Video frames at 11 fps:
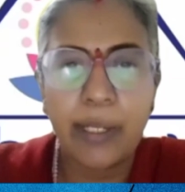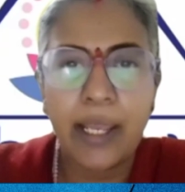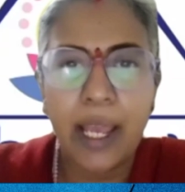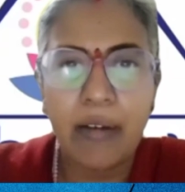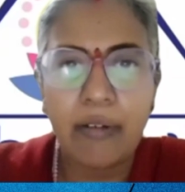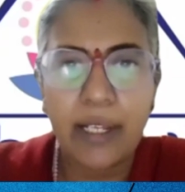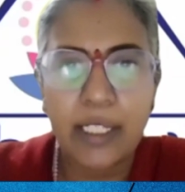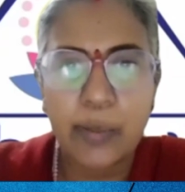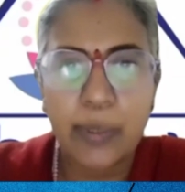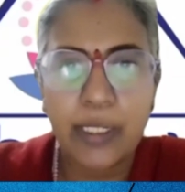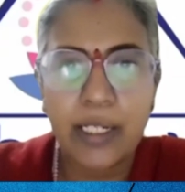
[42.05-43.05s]
We may
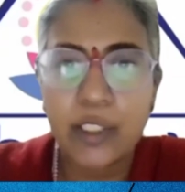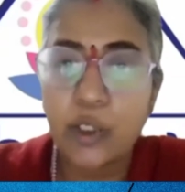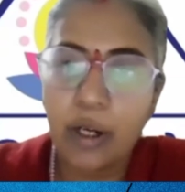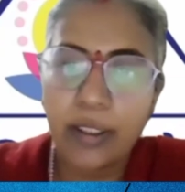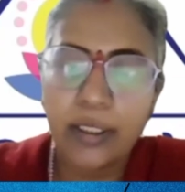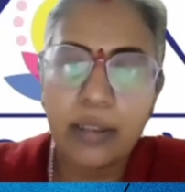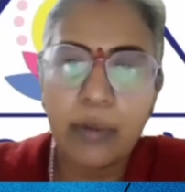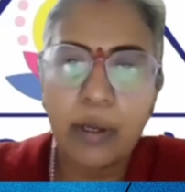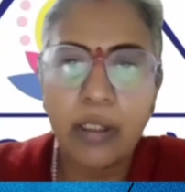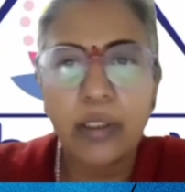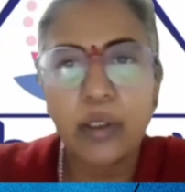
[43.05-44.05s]
have experienced
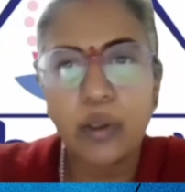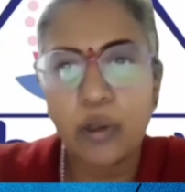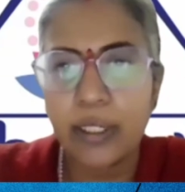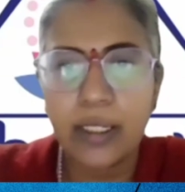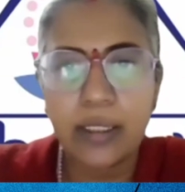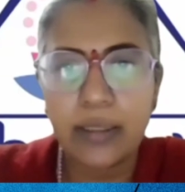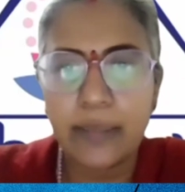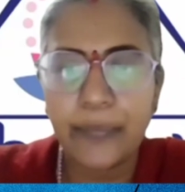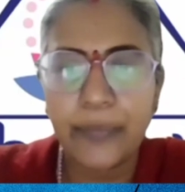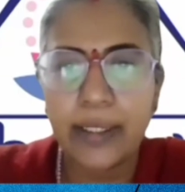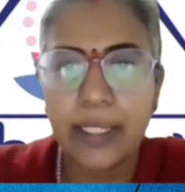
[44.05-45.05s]
short-term or chronic
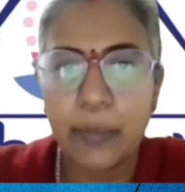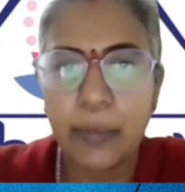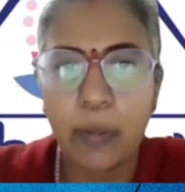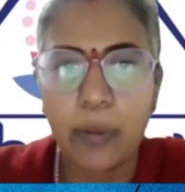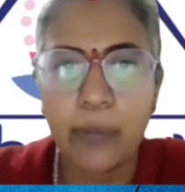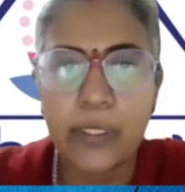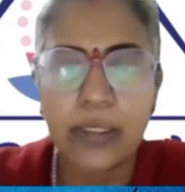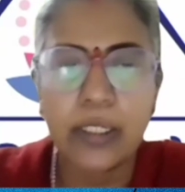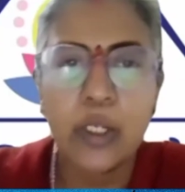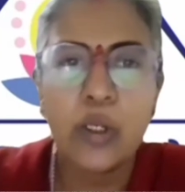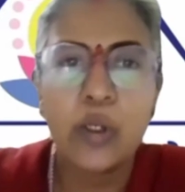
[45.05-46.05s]
knee
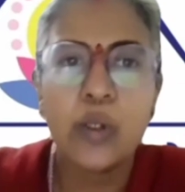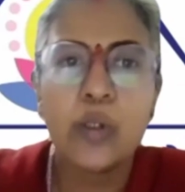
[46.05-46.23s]
problems.